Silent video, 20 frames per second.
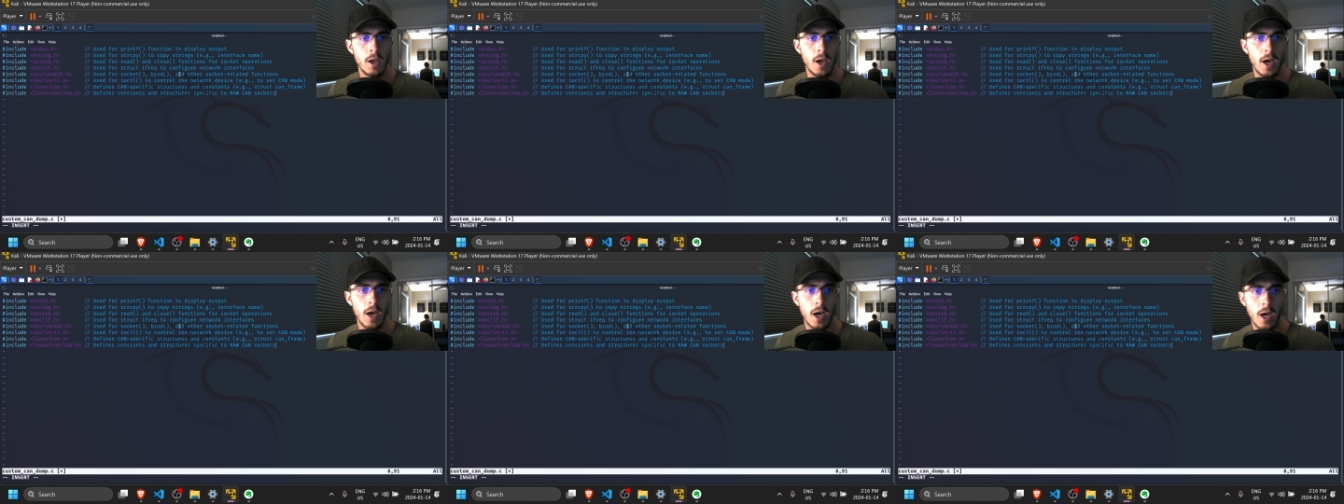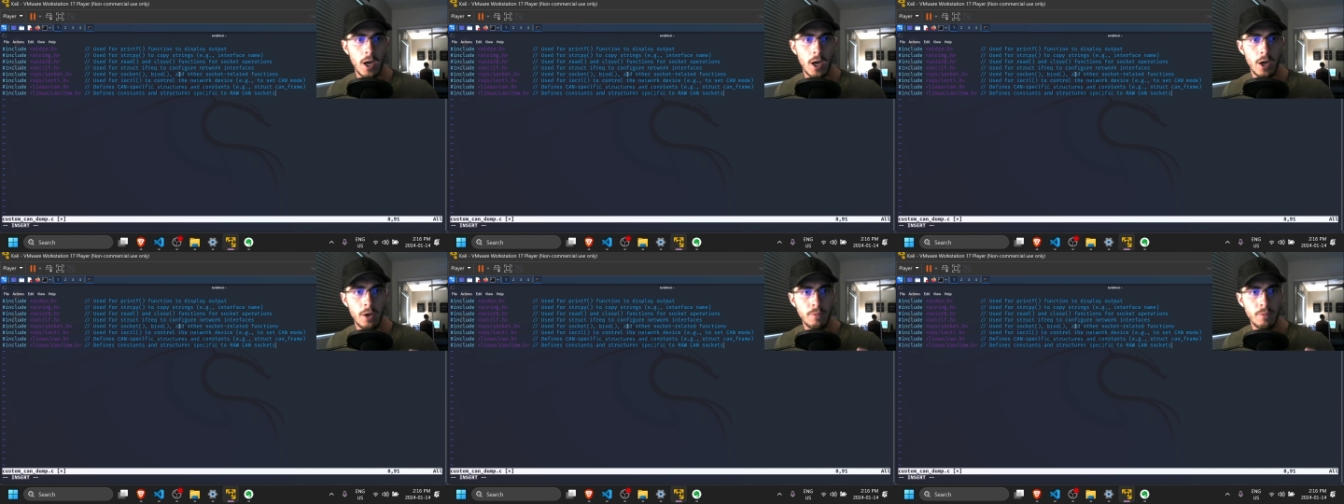
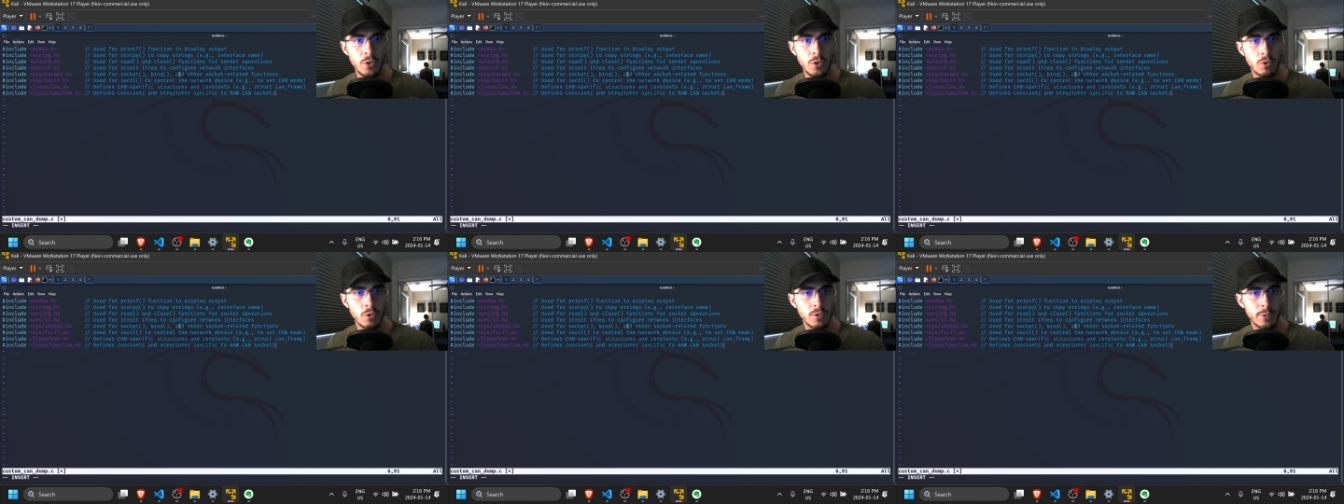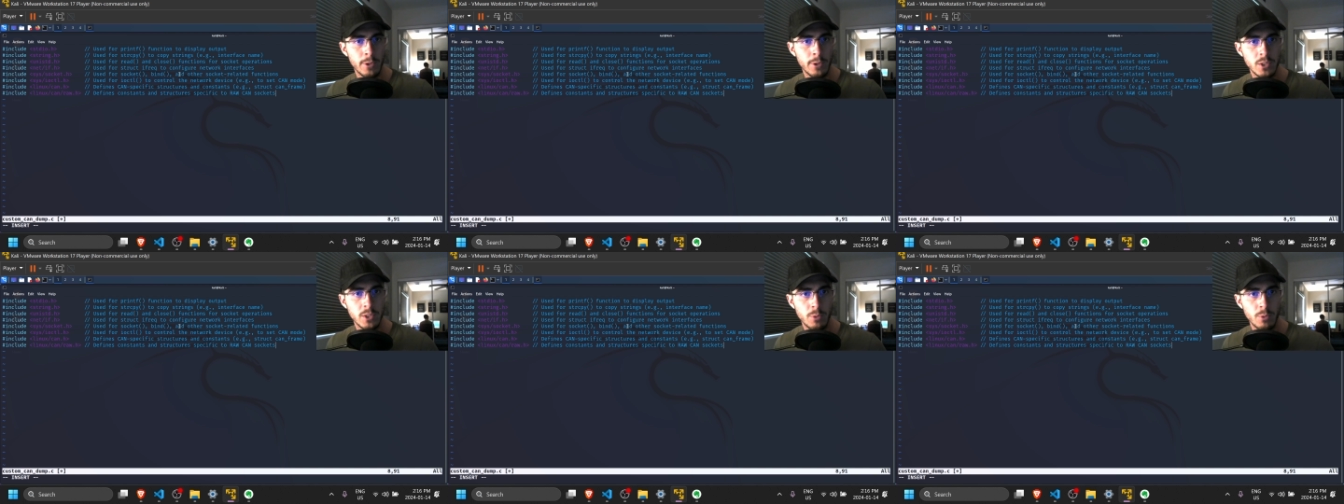uh,
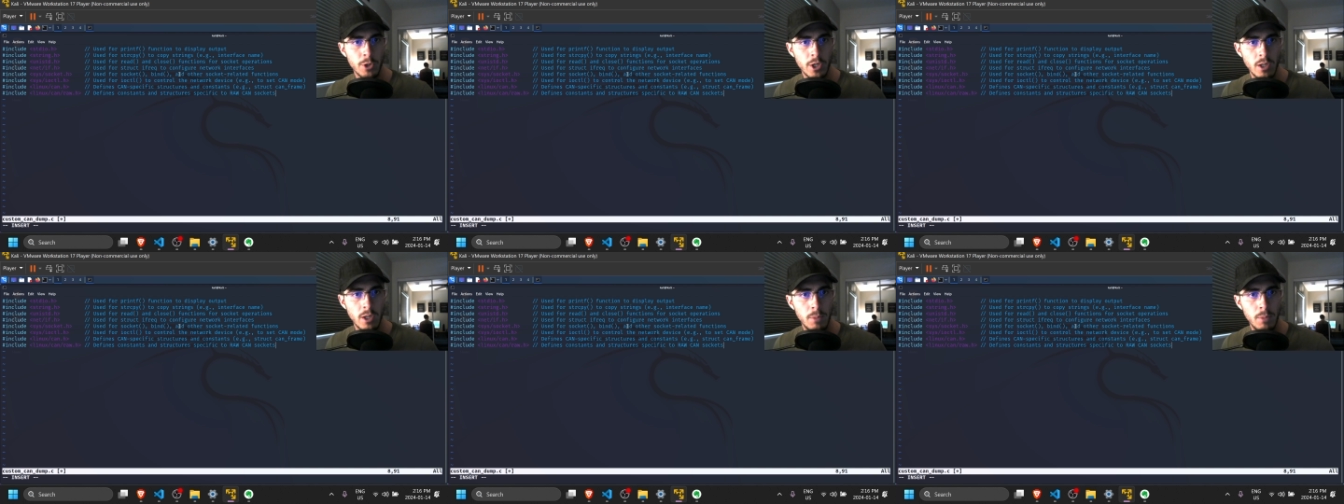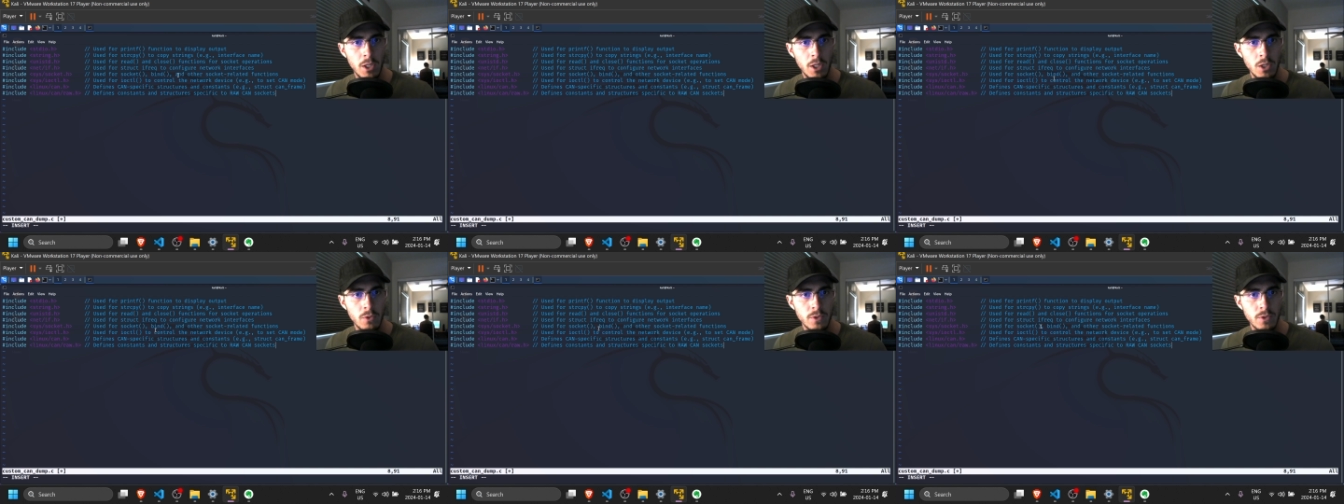useful because we're going to
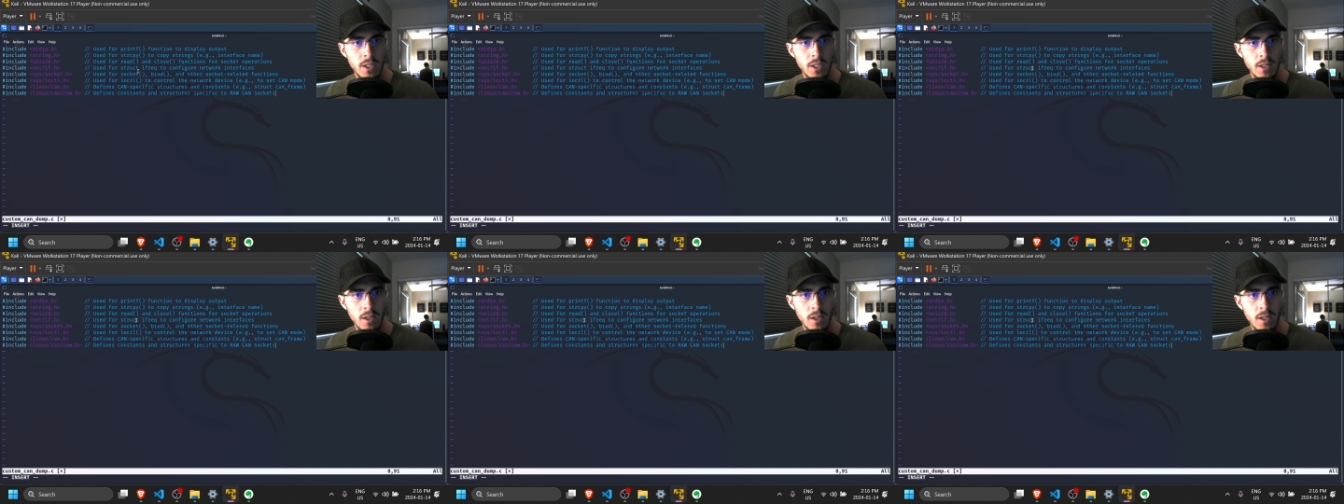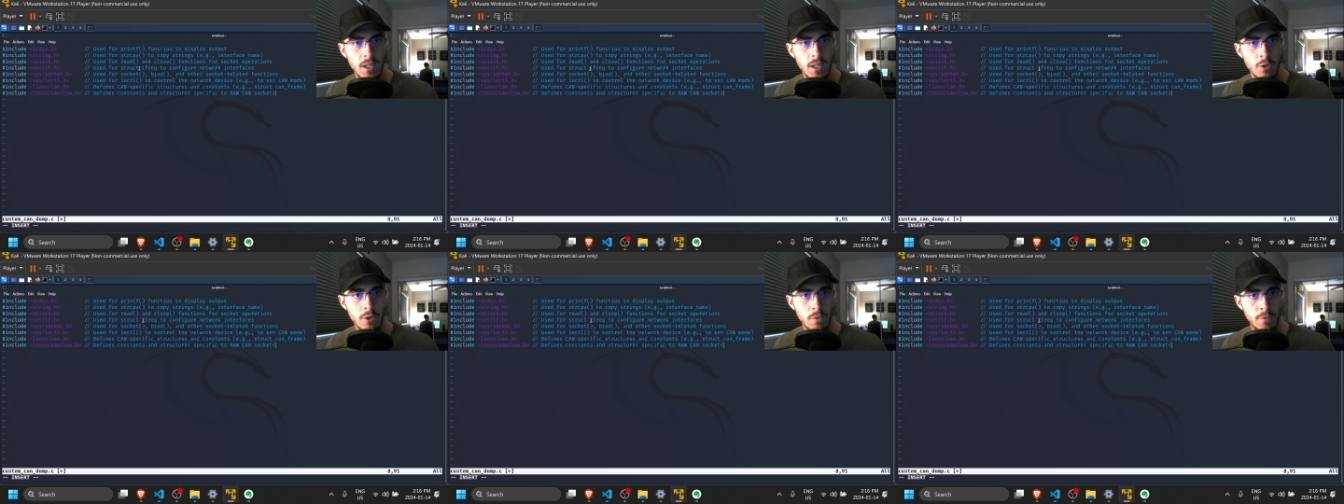be using
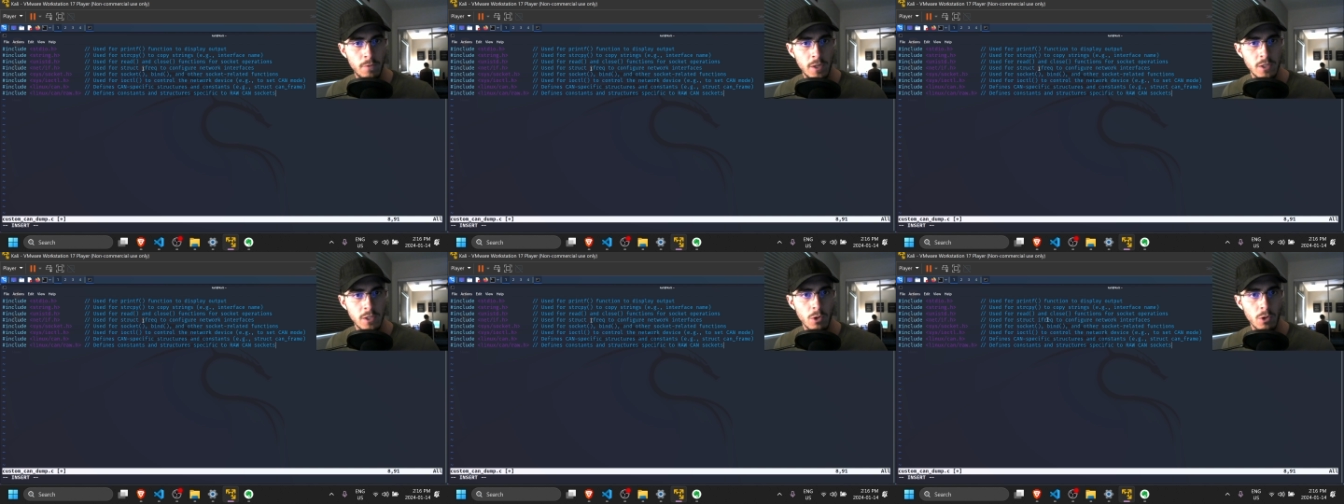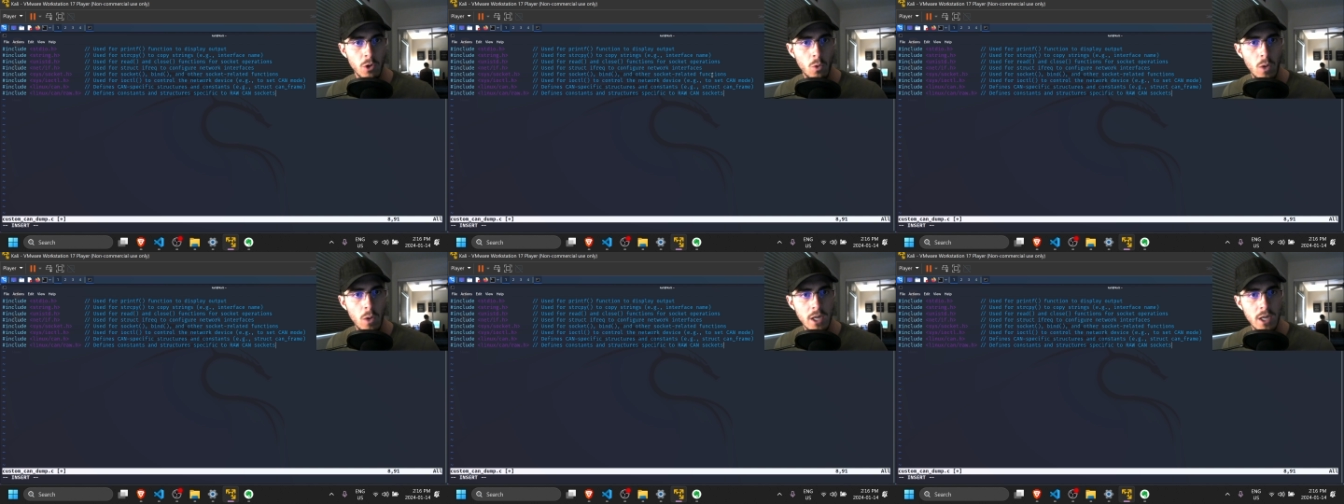the interface
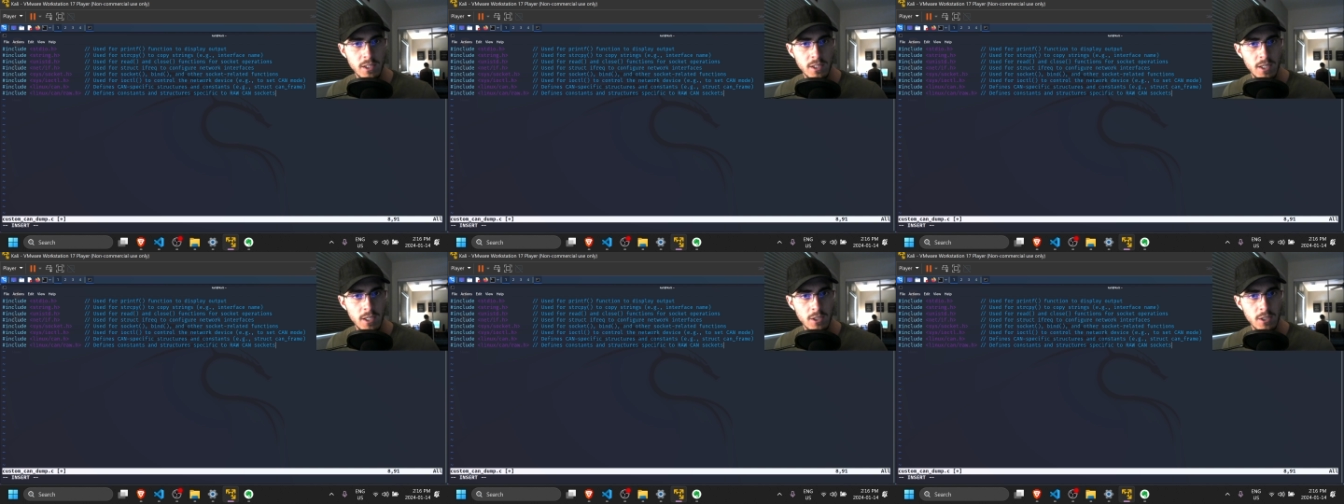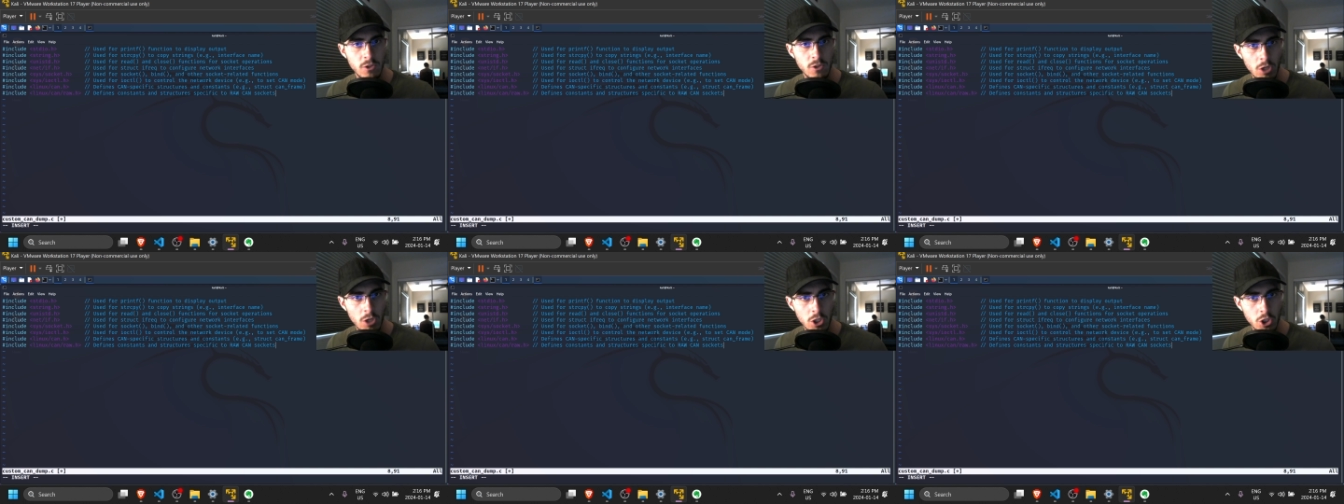request data
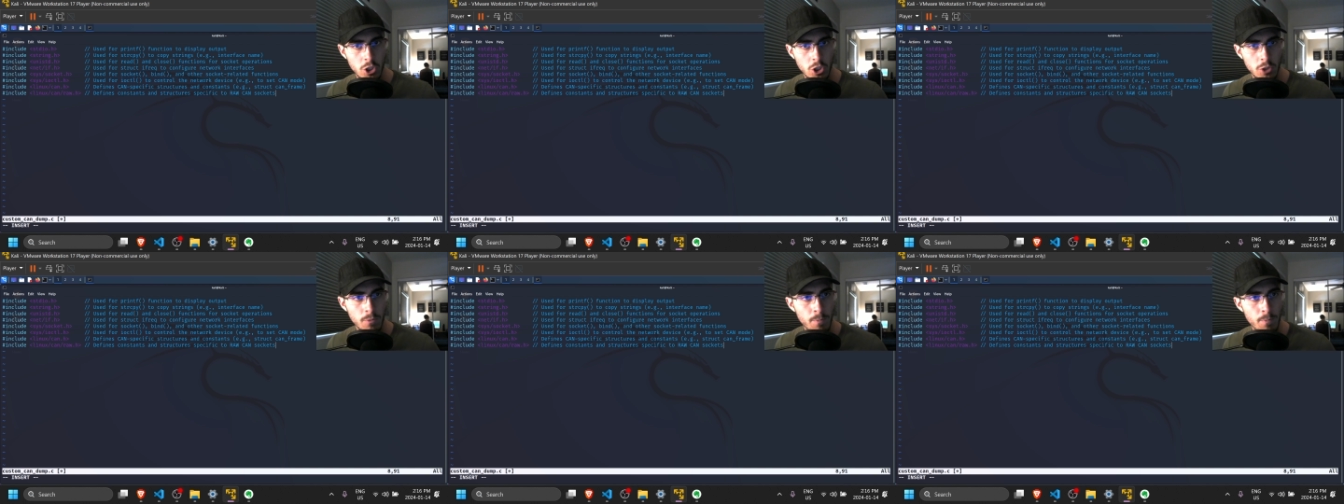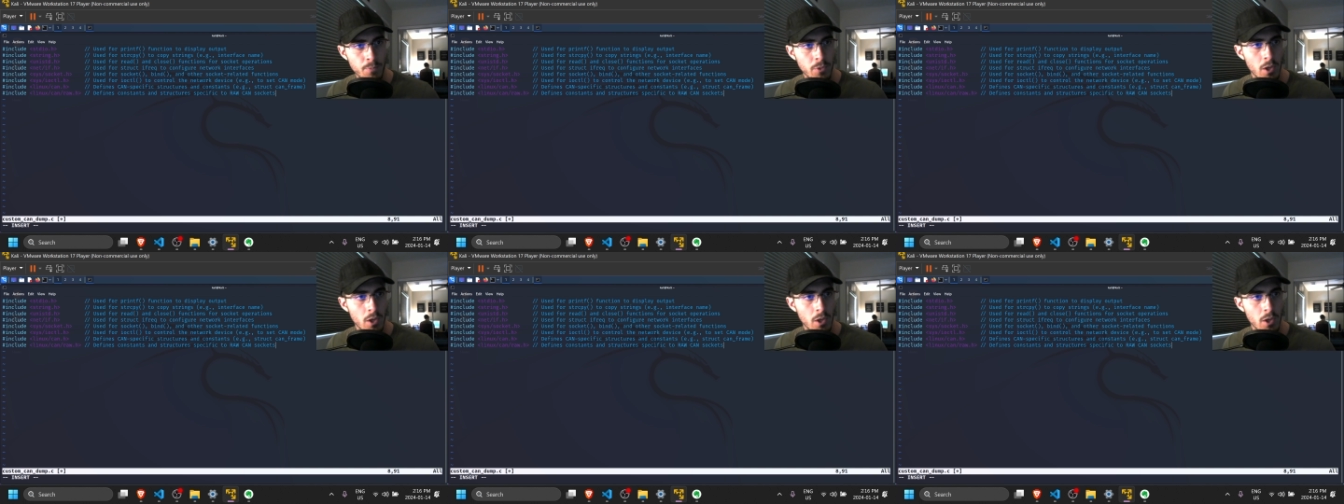structure.